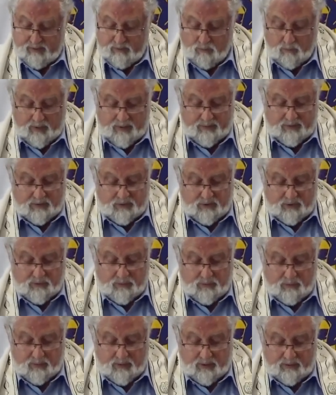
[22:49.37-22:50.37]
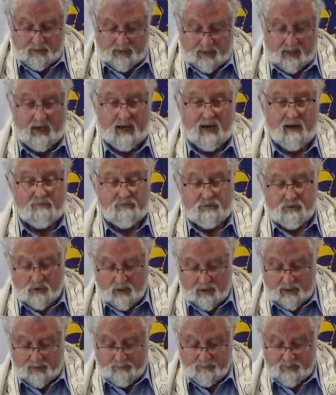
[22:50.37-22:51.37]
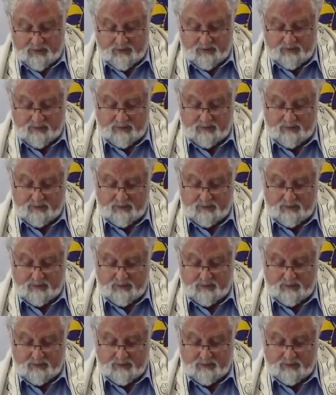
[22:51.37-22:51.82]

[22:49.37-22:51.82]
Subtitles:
where the 2.5 tribes